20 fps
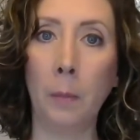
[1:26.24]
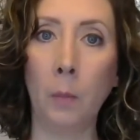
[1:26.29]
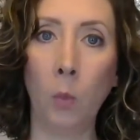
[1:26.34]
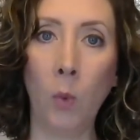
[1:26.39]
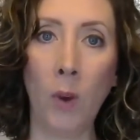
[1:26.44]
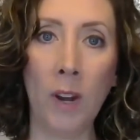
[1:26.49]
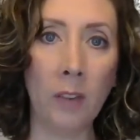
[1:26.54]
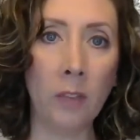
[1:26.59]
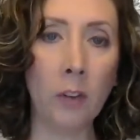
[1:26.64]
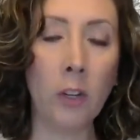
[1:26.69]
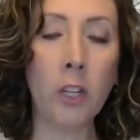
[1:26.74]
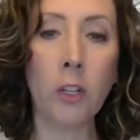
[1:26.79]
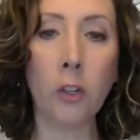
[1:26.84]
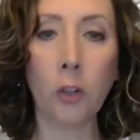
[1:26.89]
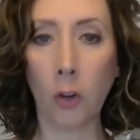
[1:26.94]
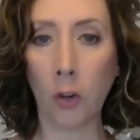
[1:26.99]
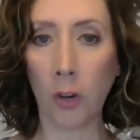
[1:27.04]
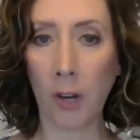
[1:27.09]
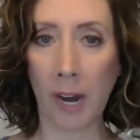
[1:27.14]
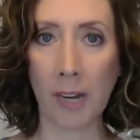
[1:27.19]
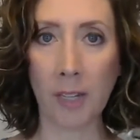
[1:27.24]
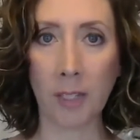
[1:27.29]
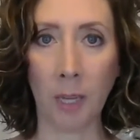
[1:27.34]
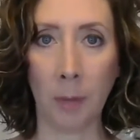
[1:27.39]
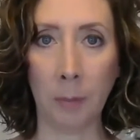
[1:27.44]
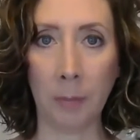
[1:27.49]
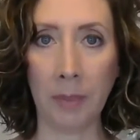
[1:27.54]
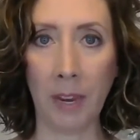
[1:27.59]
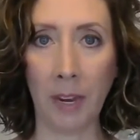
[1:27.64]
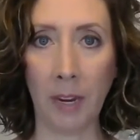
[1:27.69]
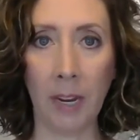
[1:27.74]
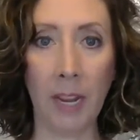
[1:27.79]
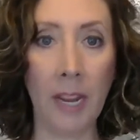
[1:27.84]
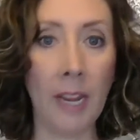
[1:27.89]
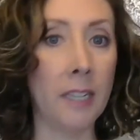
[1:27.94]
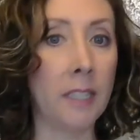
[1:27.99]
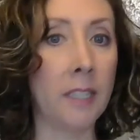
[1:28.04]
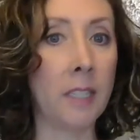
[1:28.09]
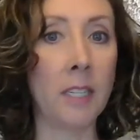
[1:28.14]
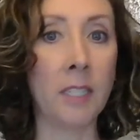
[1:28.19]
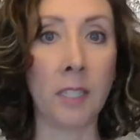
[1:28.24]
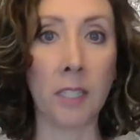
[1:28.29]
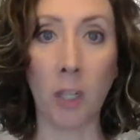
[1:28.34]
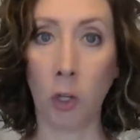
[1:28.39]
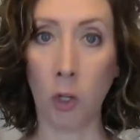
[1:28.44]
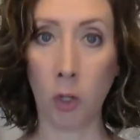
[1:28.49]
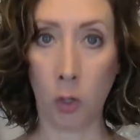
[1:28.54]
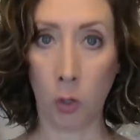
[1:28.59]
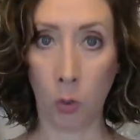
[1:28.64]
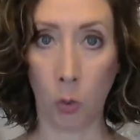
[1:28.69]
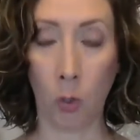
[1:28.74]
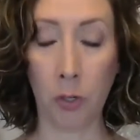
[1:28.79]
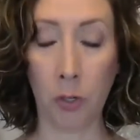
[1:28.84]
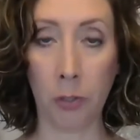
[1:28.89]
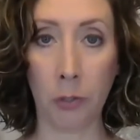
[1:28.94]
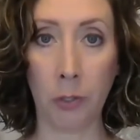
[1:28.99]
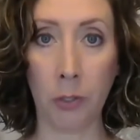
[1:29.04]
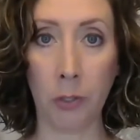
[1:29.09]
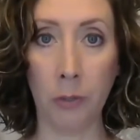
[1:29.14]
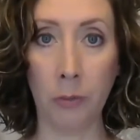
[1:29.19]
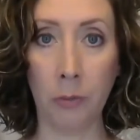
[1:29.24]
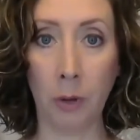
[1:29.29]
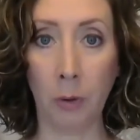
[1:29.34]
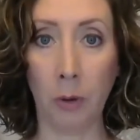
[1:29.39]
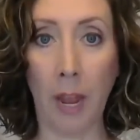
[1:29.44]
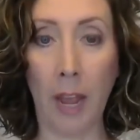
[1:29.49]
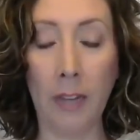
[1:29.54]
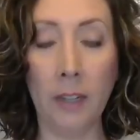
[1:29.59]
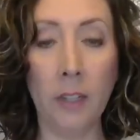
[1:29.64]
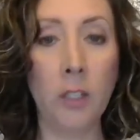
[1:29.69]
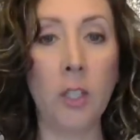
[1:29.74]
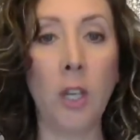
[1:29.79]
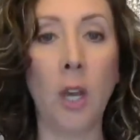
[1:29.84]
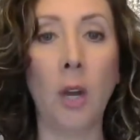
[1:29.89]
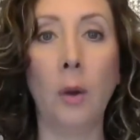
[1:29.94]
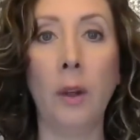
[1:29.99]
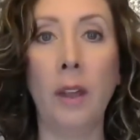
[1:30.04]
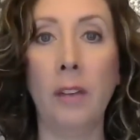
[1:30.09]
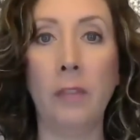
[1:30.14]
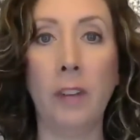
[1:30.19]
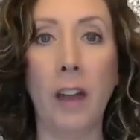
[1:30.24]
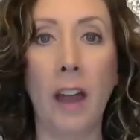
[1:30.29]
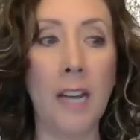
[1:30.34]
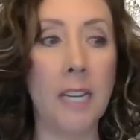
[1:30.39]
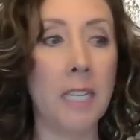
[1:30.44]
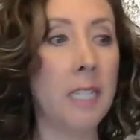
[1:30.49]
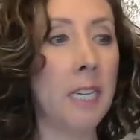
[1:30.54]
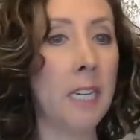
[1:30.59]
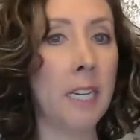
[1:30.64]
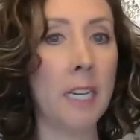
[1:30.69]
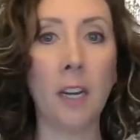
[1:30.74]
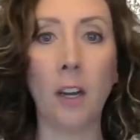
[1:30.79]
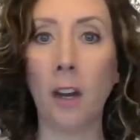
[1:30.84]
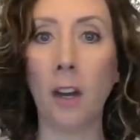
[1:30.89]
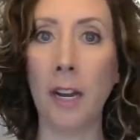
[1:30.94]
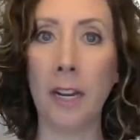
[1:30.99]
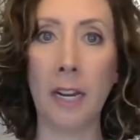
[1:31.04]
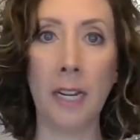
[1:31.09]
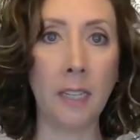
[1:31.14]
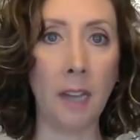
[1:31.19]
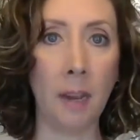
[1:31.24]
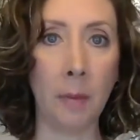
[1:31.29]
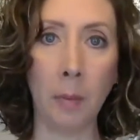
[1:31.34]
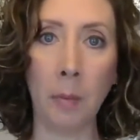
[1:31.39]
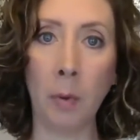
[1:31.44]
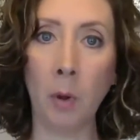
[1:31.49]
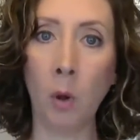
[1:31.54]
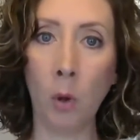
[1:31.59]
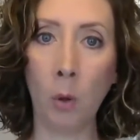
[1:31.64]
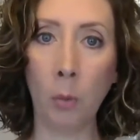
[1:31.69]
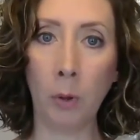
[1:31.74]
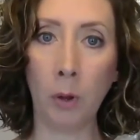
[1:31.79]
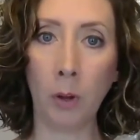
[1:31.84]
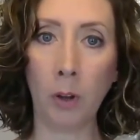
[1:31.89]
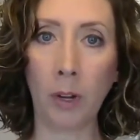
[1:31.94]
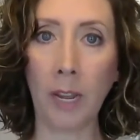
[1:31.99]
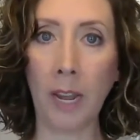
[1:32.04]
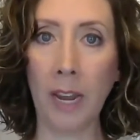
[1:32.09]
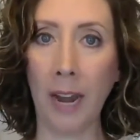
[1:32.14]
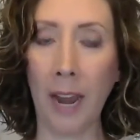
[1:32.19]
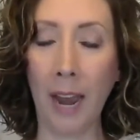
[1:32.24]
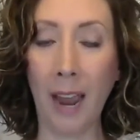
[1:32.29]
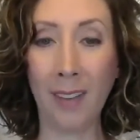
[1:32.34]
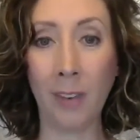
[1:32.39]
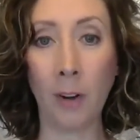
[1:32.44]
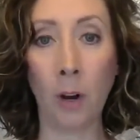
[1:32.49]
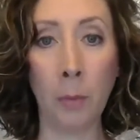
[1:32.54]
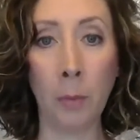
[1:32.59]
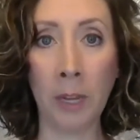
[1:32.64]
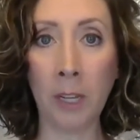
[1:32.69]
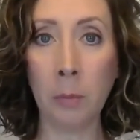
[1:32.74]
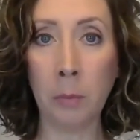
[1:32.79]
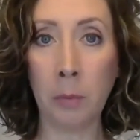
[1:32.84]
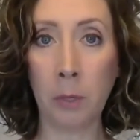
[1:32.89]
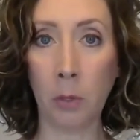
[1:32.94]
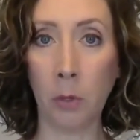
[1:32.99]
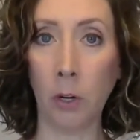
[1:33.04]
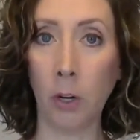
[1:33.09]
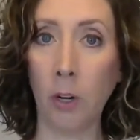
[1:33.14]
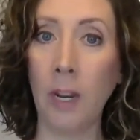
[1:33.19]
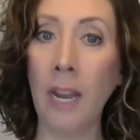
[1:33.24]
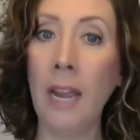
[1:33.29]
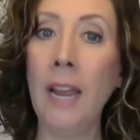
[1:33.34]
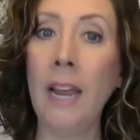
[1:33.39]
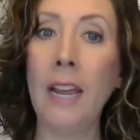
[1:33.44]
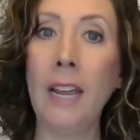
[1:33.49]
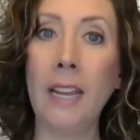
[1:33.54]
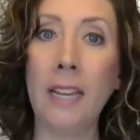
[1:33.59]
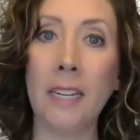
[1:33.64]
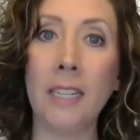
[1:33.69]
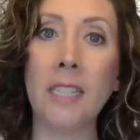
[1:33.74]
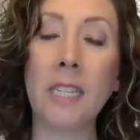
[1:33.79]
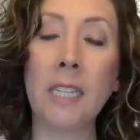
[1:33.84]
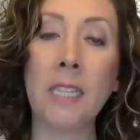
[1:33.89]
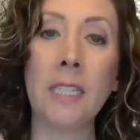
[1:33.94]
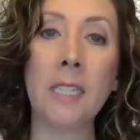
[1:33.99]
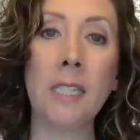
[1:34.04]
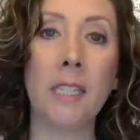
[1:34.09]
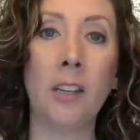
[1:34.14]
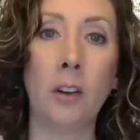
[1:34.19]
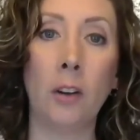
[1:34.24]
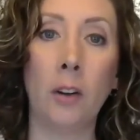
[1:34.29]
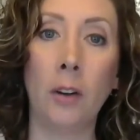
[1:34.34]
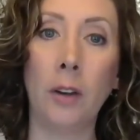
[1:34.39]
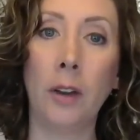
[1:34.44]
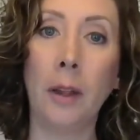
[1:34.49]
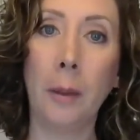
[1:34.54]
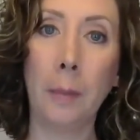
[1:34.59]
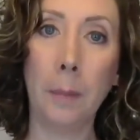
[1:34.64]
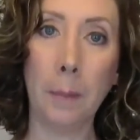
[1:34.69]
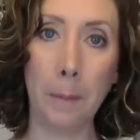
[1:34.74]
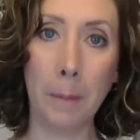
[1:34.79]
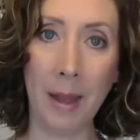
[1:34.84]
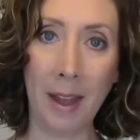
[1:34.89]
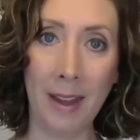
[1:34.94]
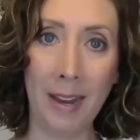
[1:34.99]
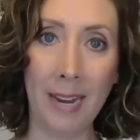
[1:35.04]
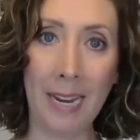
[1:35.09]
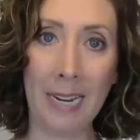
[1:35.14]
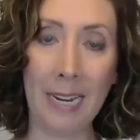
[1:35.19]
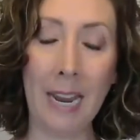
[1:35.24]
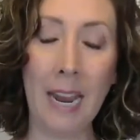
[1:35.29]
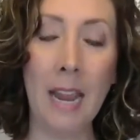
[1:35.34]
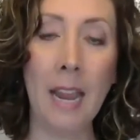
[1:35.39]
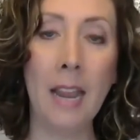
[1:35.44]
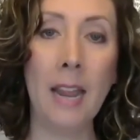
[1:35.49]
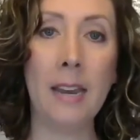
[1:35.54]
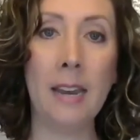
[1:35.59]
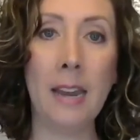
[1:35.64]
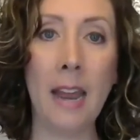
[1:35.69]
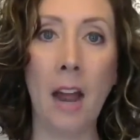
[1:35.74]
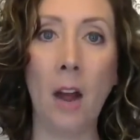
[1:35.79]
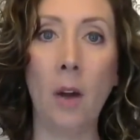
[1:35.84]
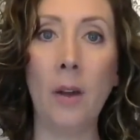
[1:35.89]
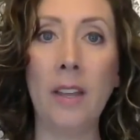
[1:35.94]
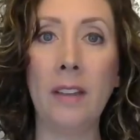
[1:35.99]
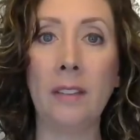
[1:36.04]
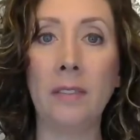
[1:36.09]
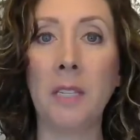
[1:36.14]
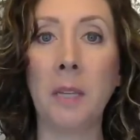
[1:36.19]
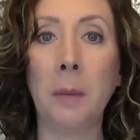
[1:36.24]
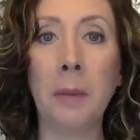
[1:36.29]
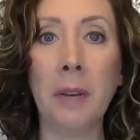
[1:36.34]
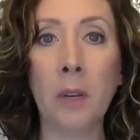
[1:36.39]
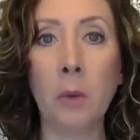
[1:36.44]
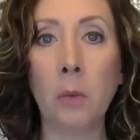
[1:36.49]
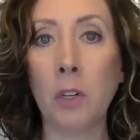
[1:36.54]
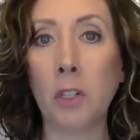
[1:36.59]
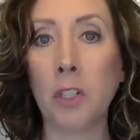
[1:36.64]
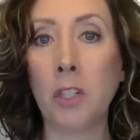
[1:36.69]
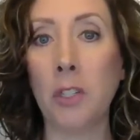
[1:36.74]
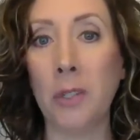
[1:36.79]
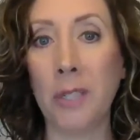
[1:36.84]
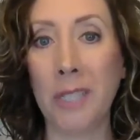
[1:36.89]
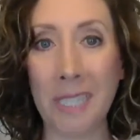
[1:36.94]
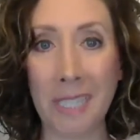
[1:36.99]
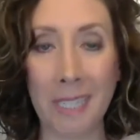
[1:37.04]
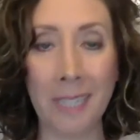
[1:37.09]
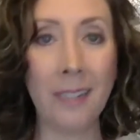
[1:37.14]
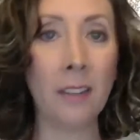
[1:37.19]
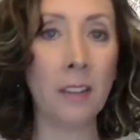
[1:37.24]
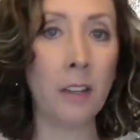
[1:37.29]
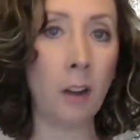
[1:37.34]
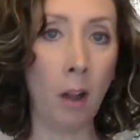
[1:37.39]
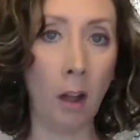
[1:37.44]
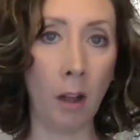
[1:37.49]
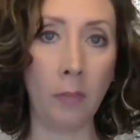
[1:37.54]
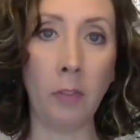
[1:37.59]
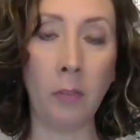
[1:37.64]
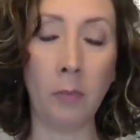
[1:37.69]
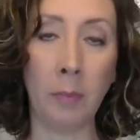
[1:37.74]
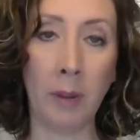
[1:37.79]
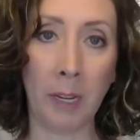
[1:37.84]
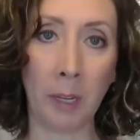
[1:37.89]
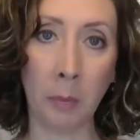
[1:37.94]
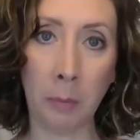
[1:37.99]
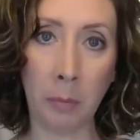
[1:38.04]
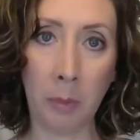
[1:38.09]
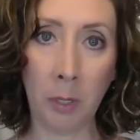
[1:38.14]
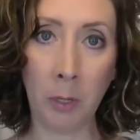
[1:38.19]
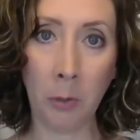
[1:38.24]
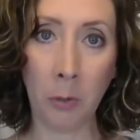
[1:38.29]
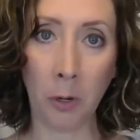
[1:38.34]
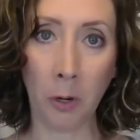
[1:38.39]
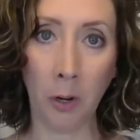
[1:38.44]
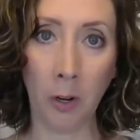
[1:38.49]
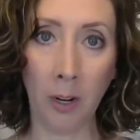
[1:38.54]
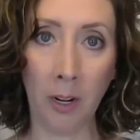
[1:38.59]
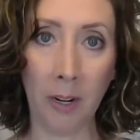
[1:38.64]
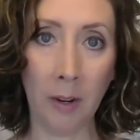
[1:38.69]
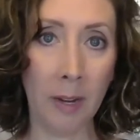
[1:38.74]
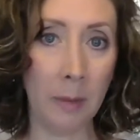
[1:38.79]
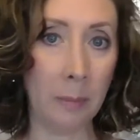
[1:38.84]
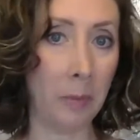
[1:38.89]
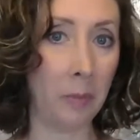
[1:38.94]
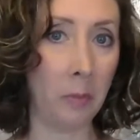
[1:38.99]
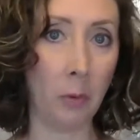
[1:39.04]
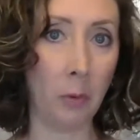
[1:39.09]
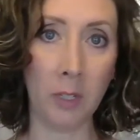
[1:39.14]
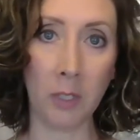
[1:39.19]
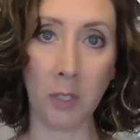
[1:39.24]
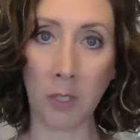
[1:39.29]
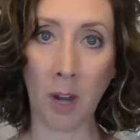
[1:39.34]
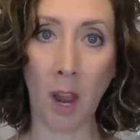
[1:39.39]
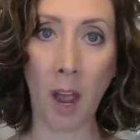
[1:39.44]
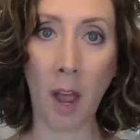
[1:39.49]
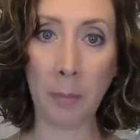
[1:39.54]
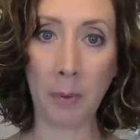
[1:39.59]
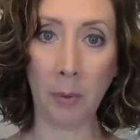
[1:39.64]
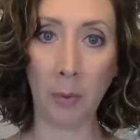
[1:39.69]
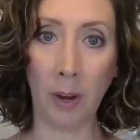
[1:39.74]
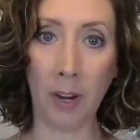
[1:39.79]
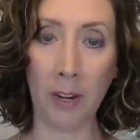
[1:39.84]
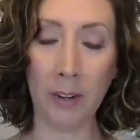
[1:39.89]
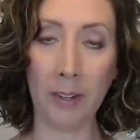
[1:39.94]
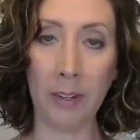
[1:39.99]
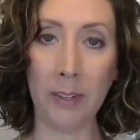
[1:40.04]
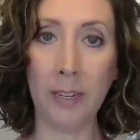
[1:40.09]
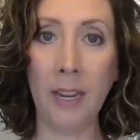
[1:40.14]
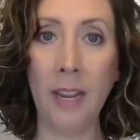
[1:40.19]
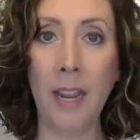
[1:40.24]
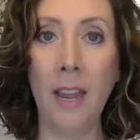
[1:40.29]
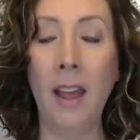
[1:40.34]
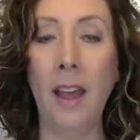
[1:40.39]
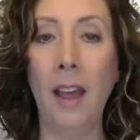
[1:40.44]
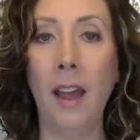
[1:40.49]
Whenever you create something, it is considered yours. Okay. So if I sit here and I type up a whole book and I have it on my computer, it is considered mine. Now, if somebody were to steal it off of my computer before it's copyrighted,